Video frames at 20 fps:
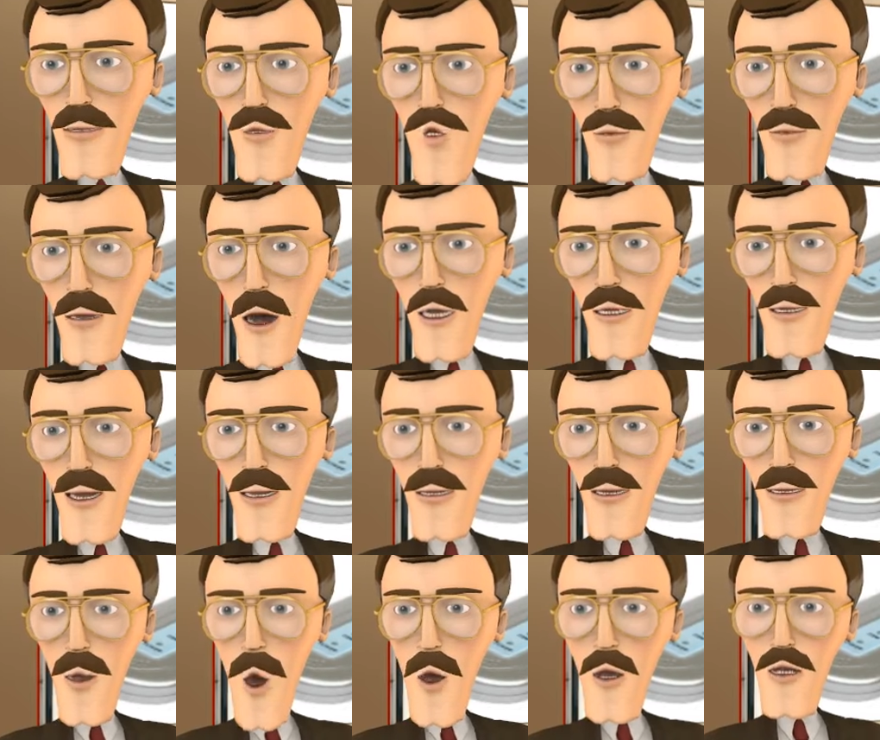you back to
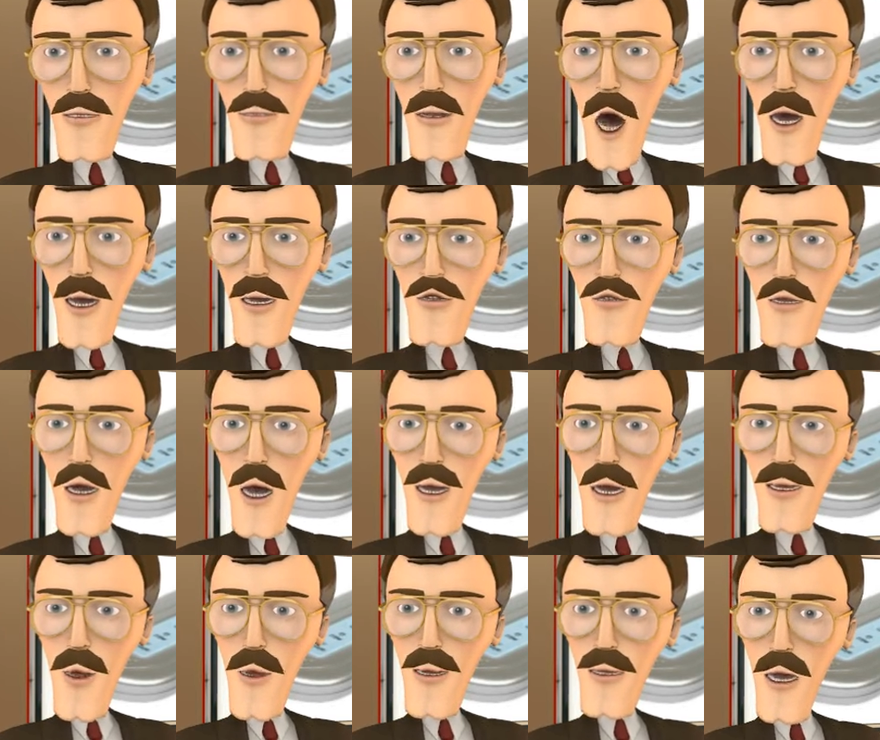your smartphone
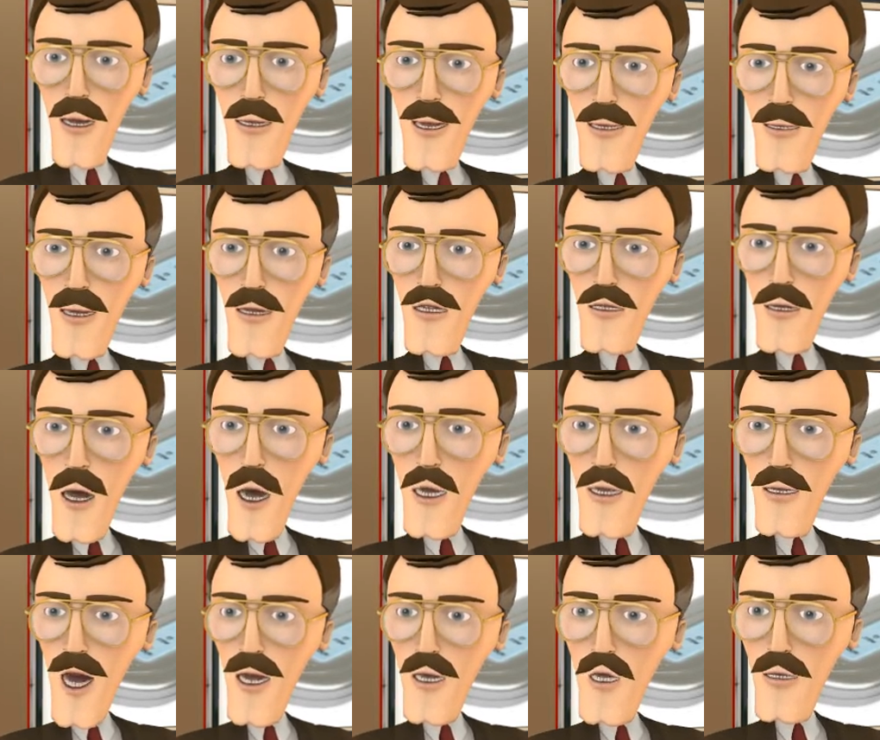not only its
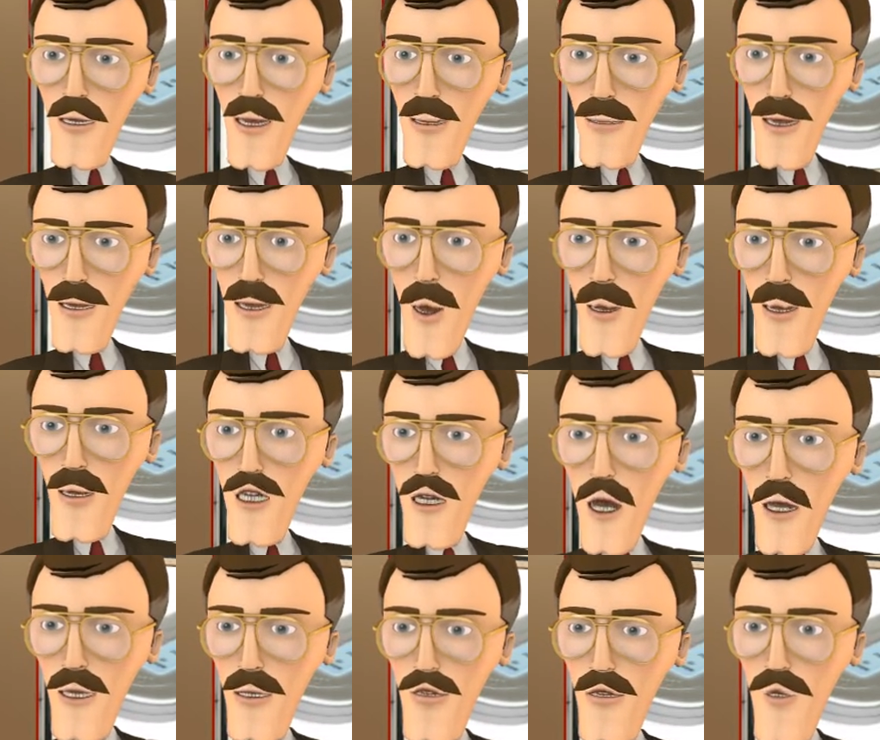location but
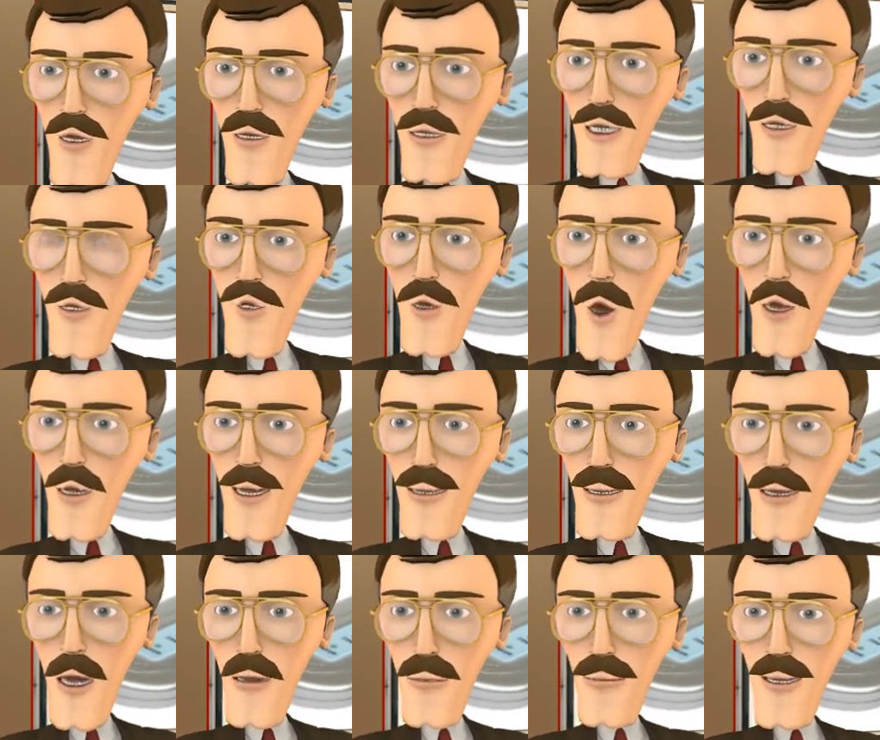also give you a Google
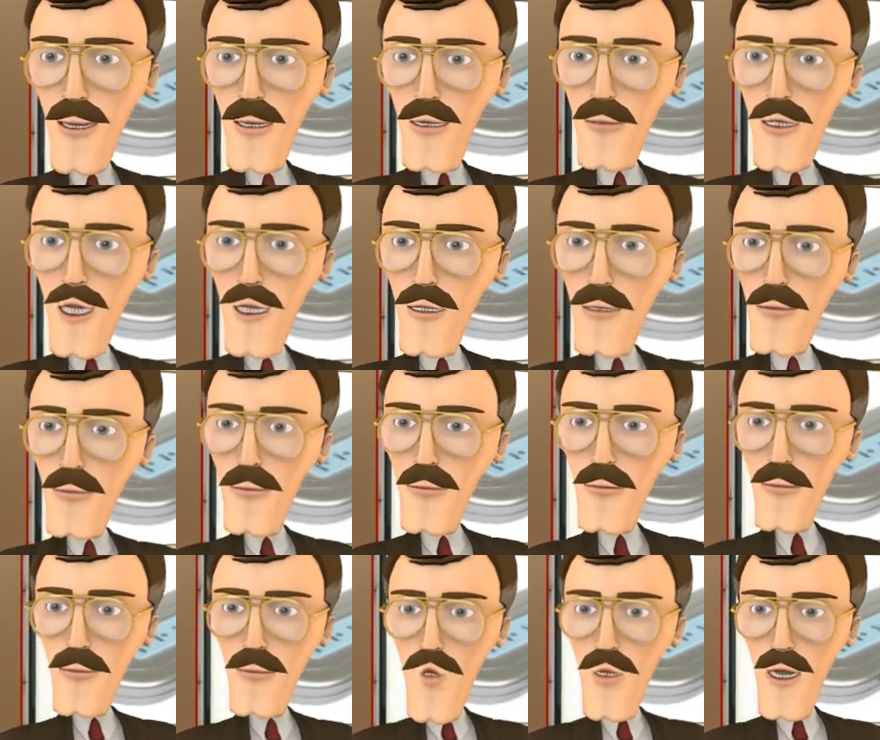Map link.
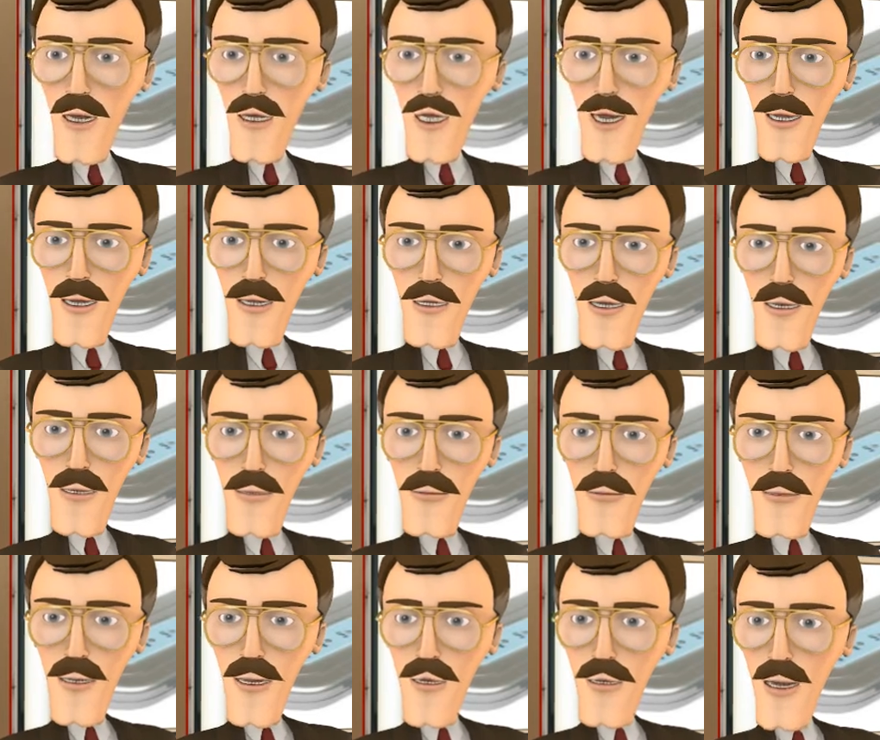When clicked,
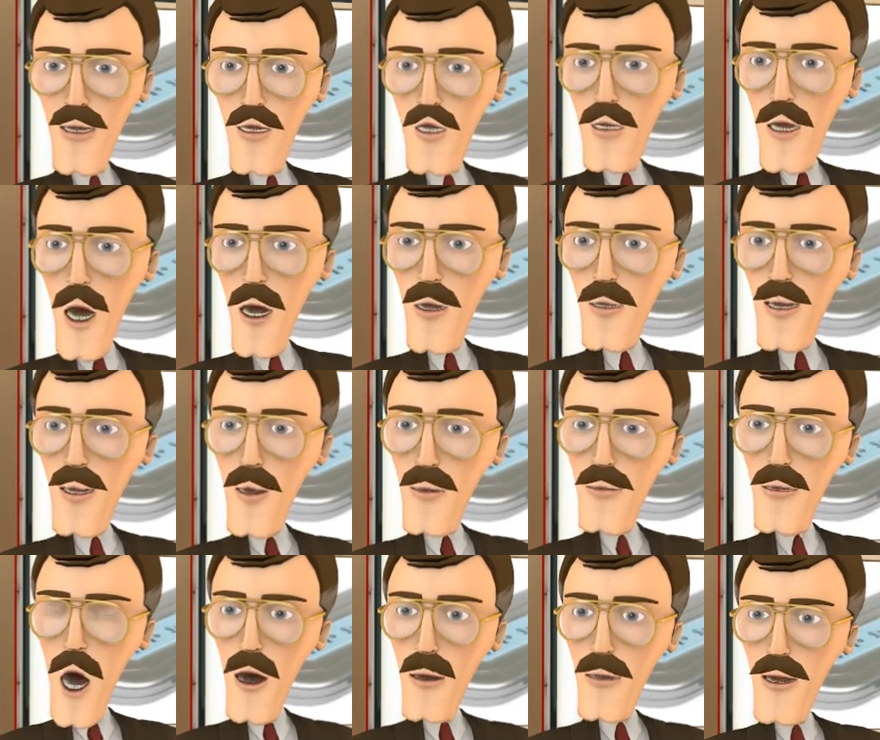it will show on your
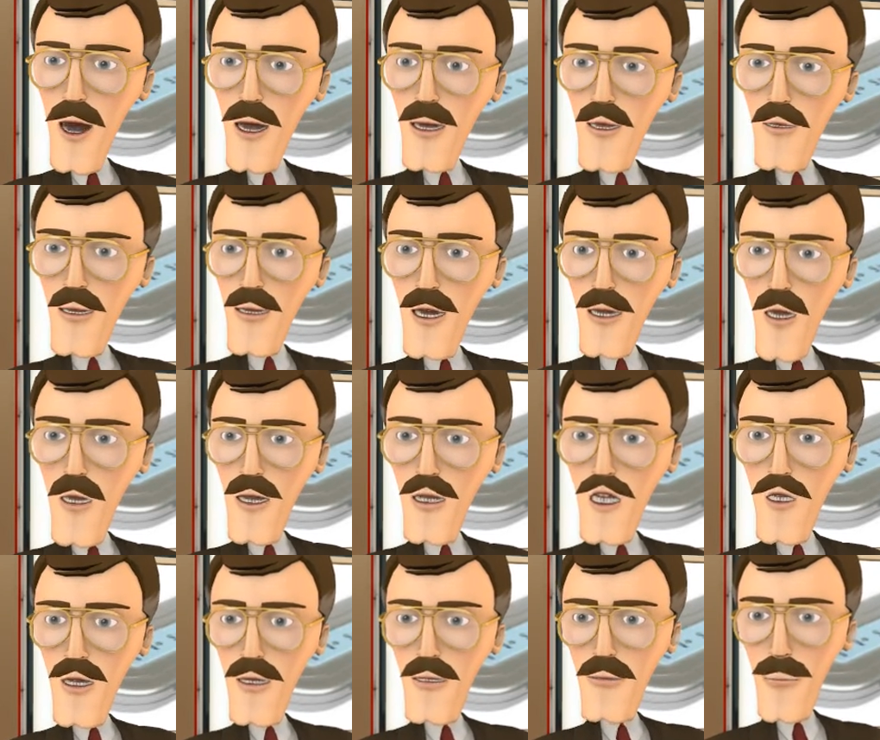mobile the
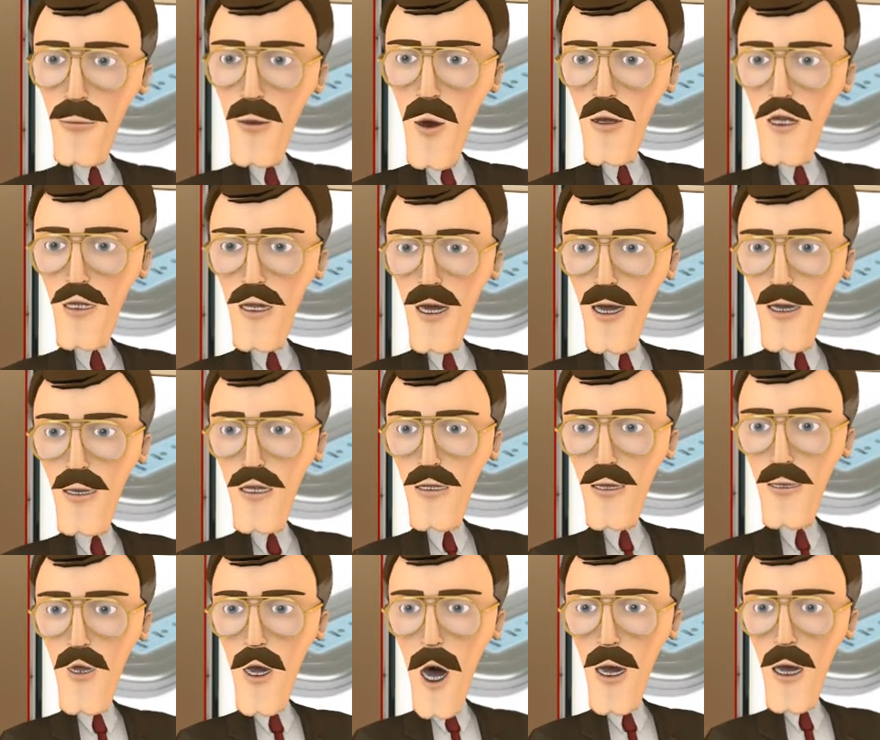address where the person is
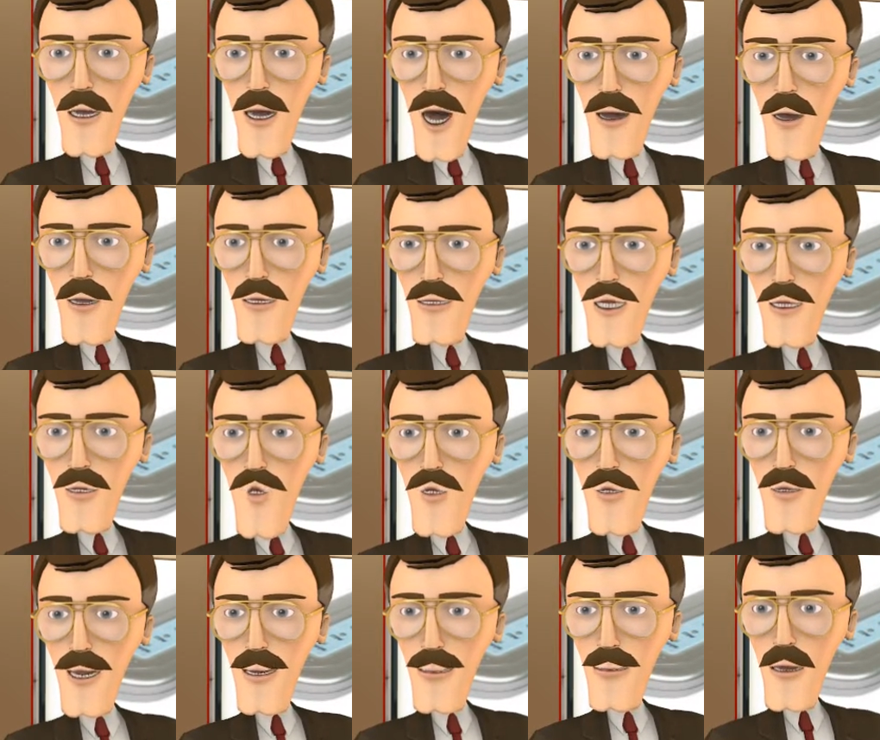at that time on
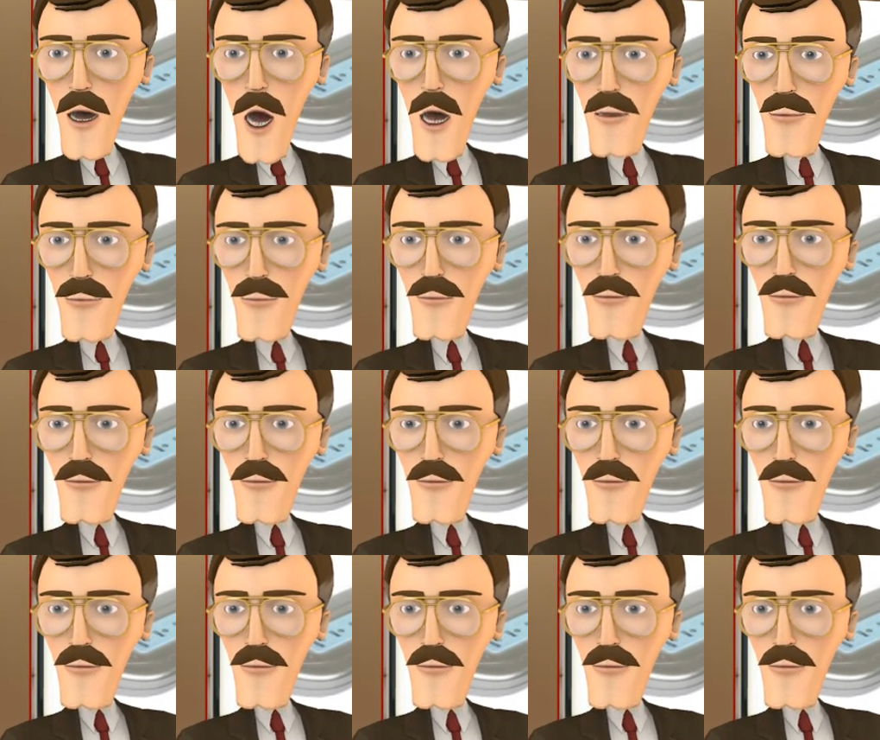Google Map.